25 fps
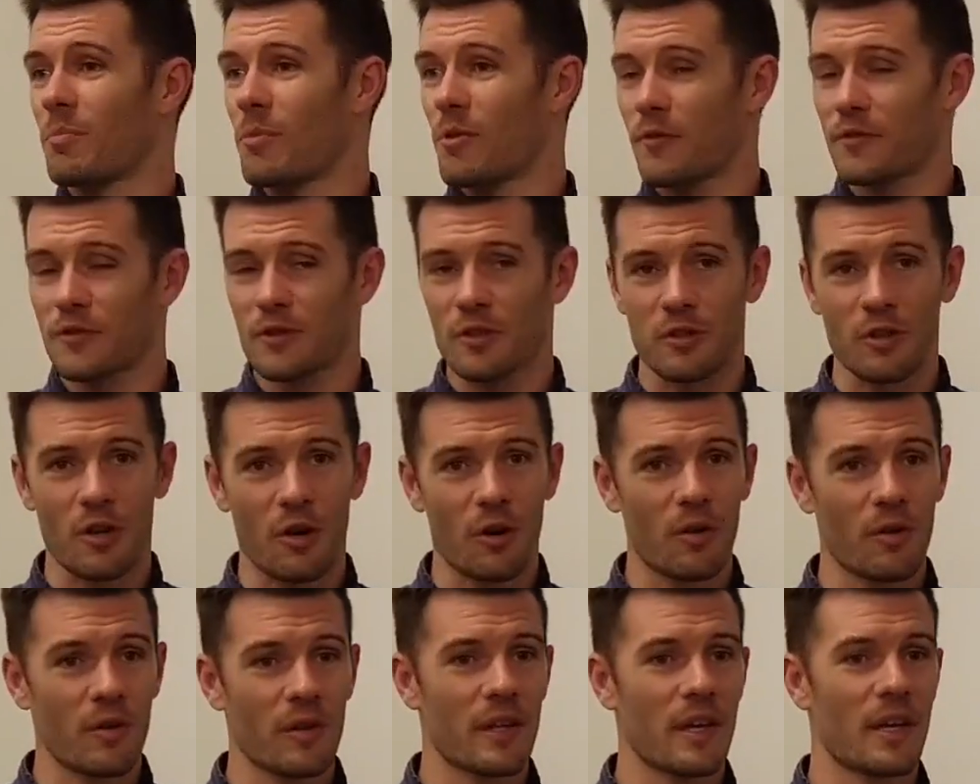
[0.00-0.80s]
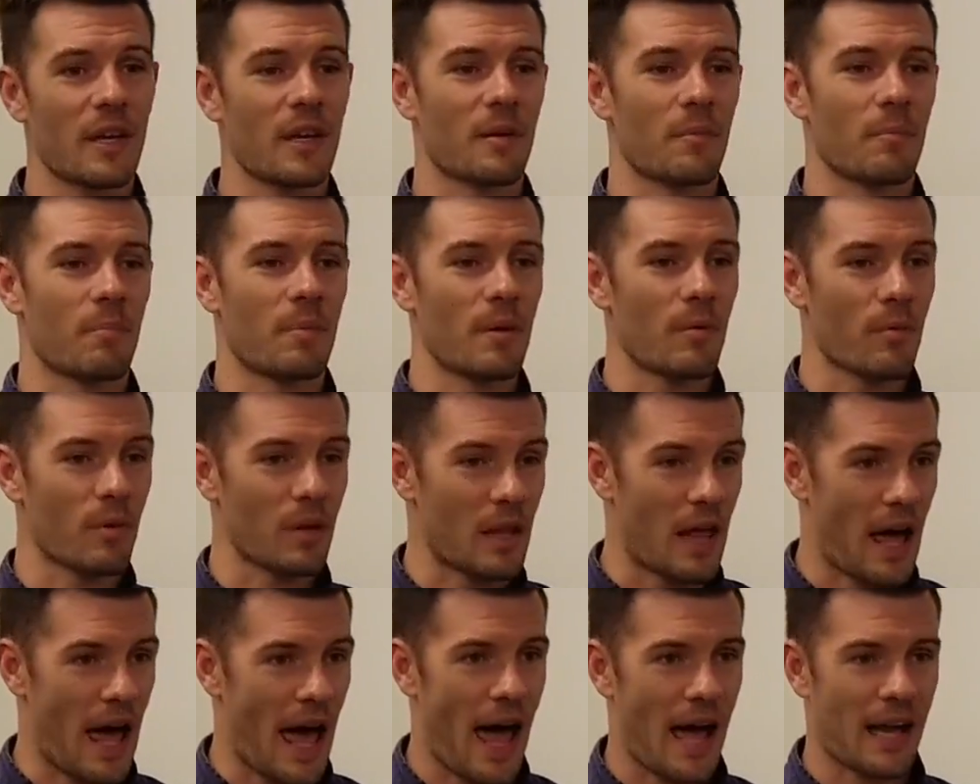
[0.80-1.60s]
And
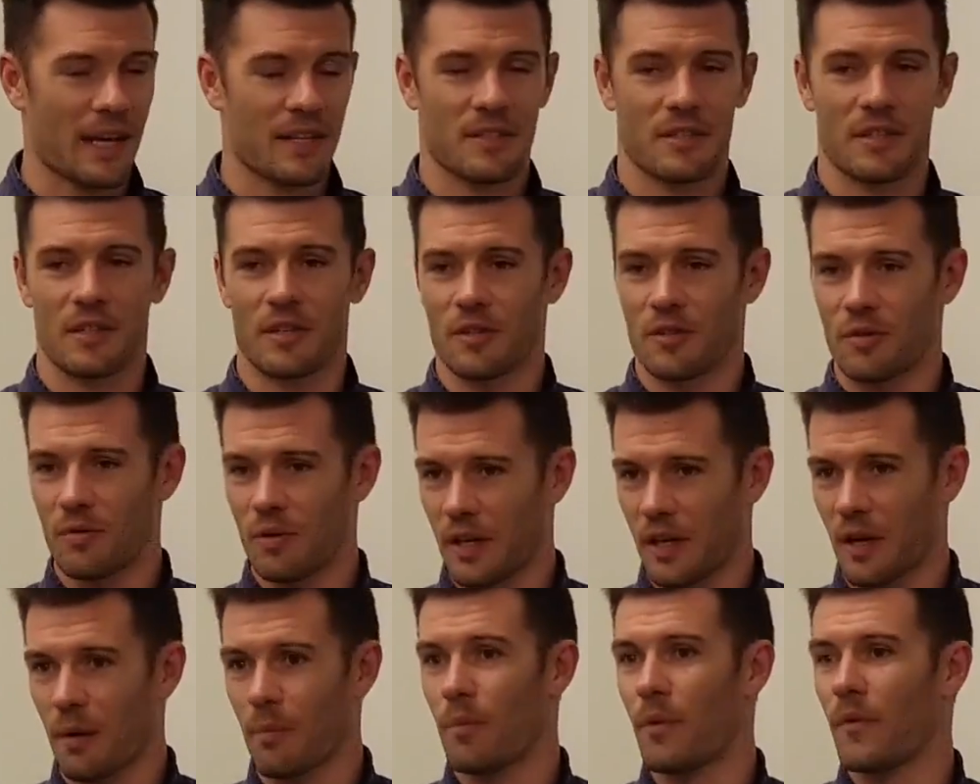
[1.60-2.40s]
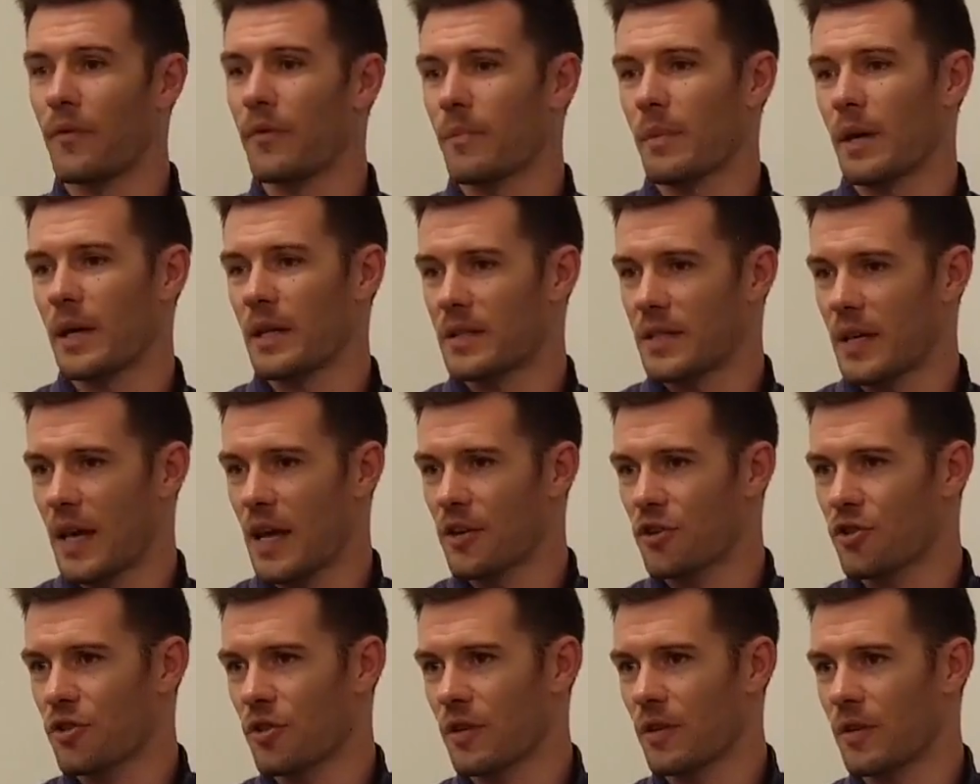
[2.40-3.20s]
breathing as a group,
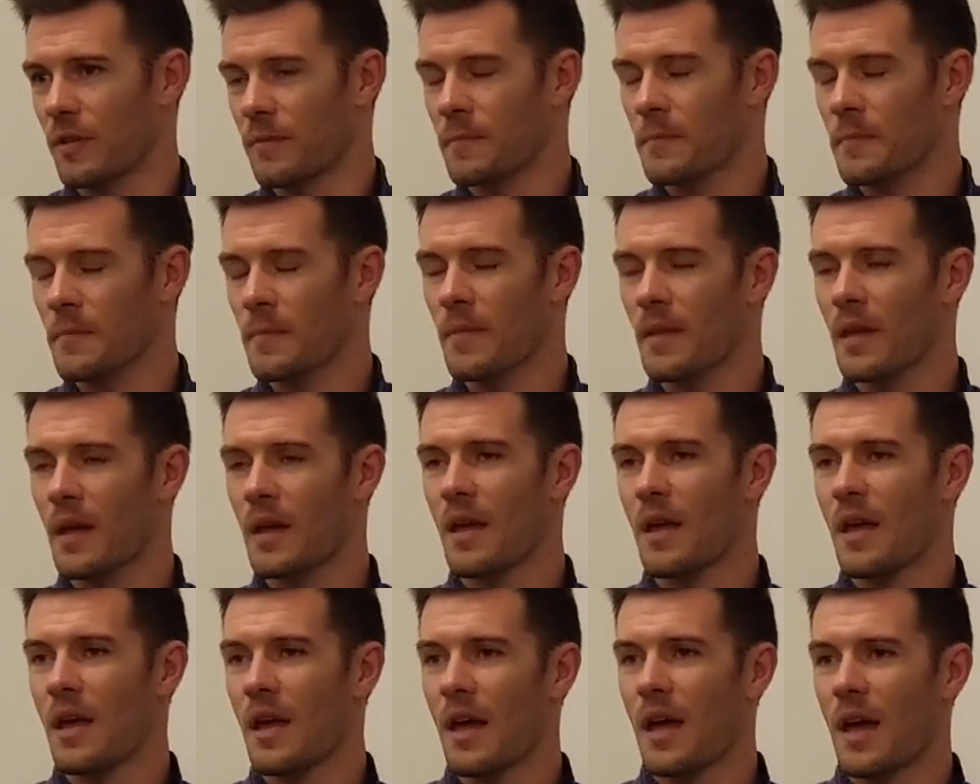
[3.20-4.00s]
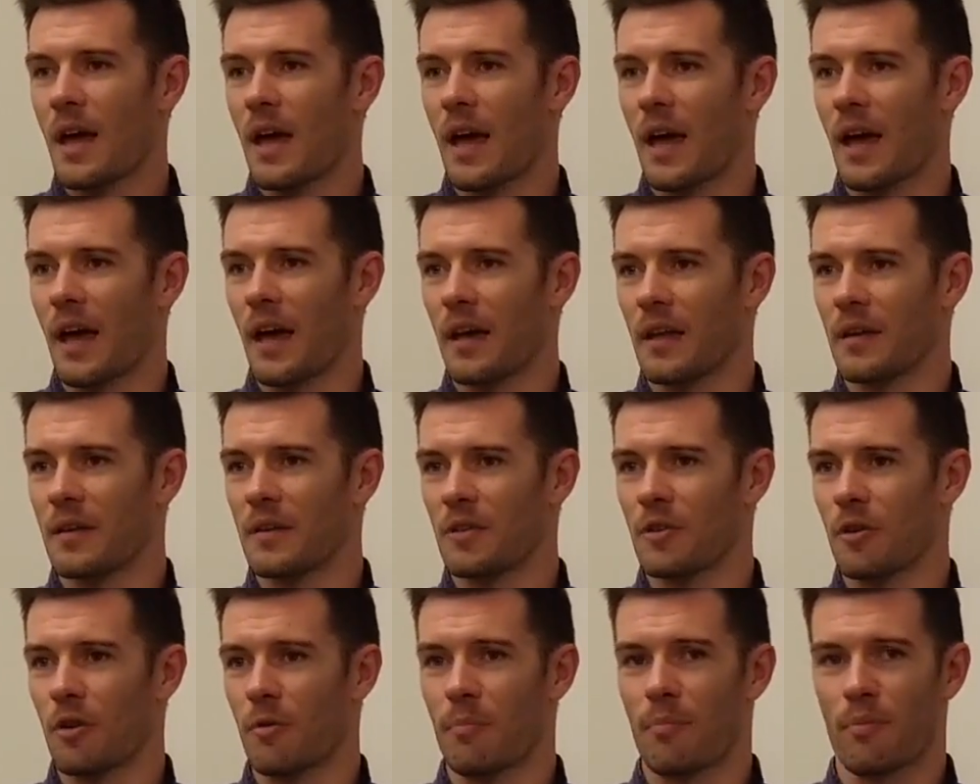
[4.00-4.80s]
you really get this
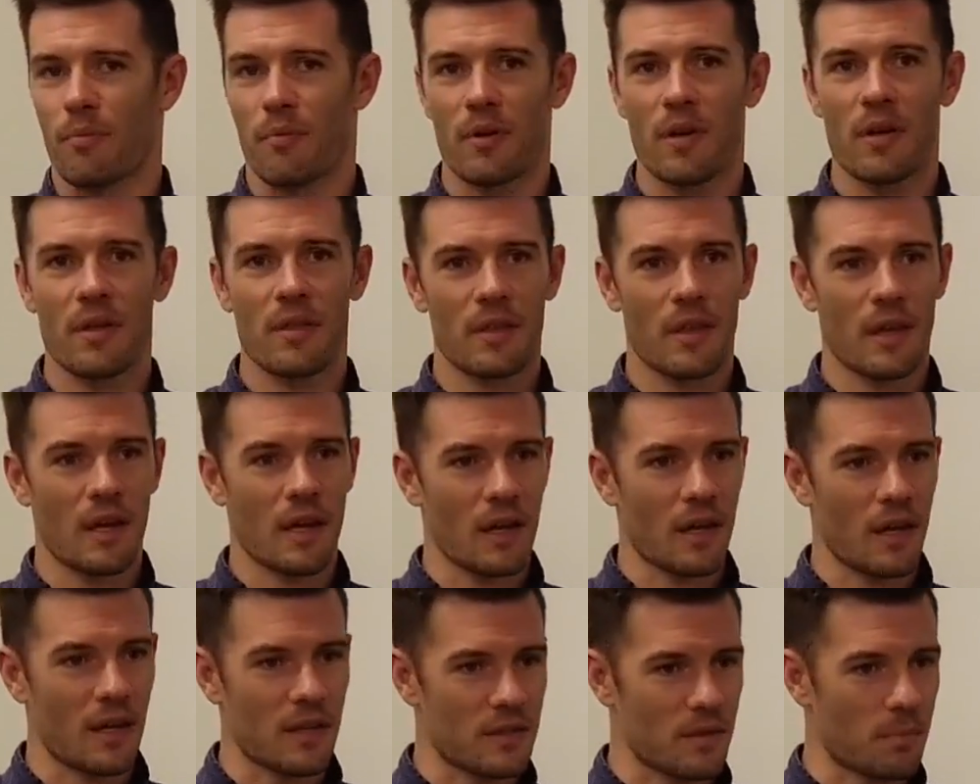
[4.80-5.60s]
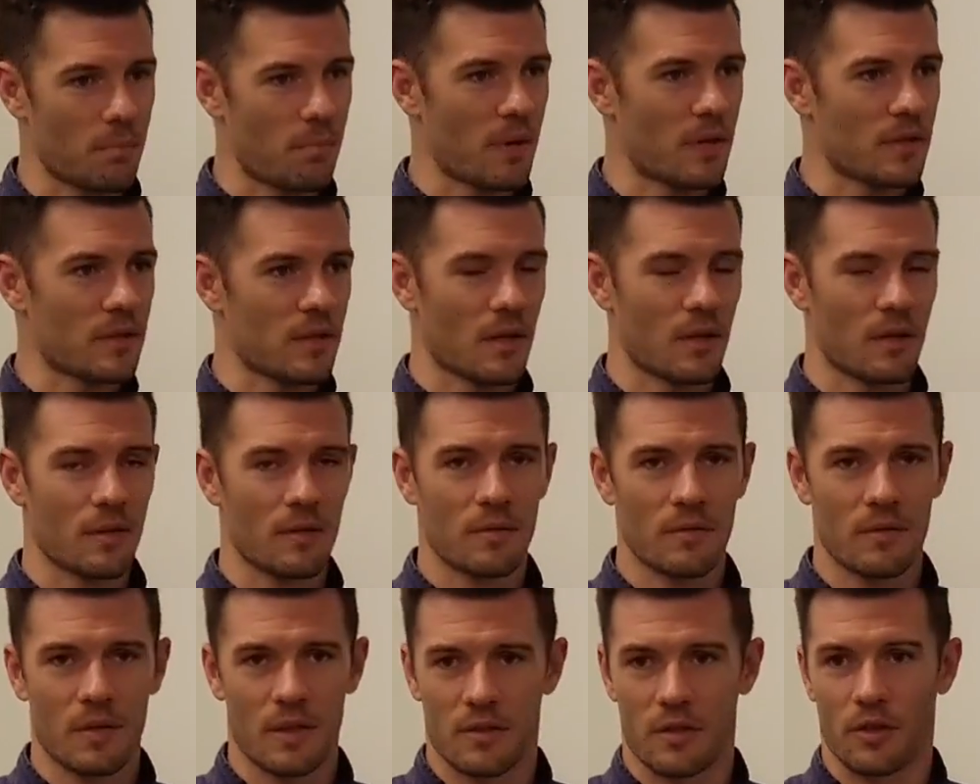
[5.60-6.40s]
sensation of
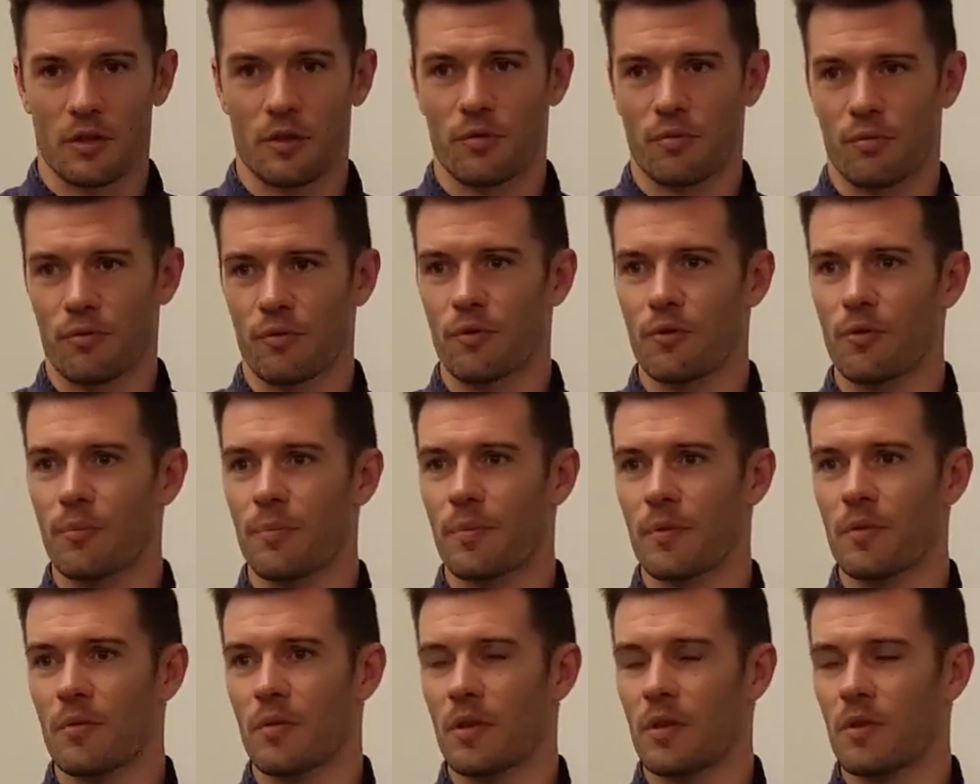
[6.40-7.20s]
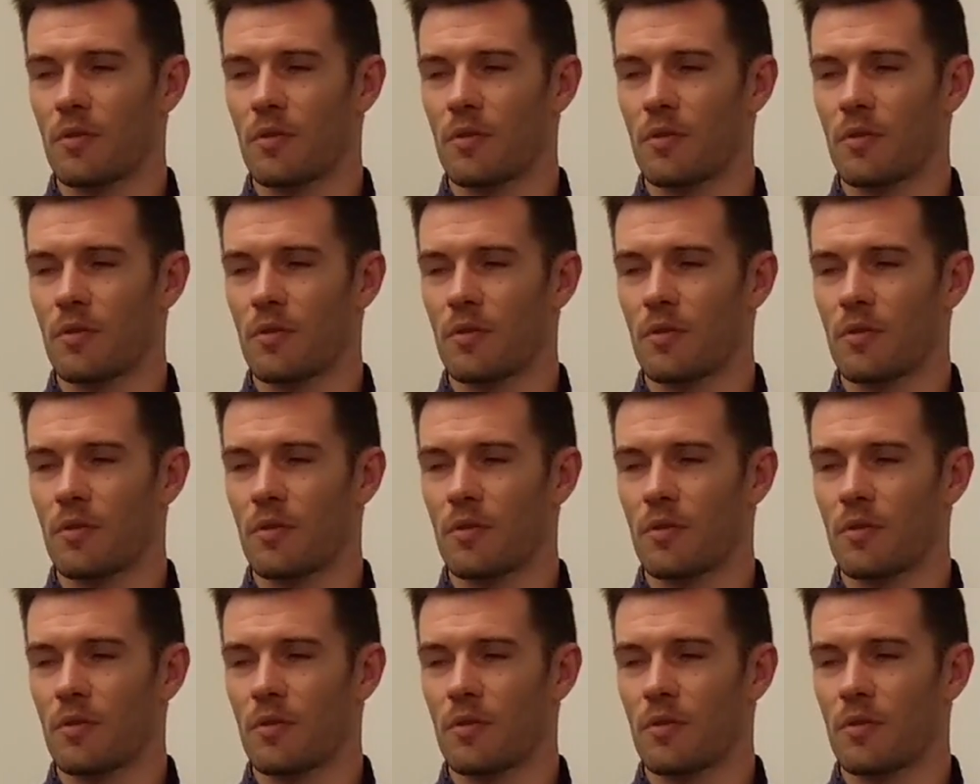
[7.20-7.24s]
oneness.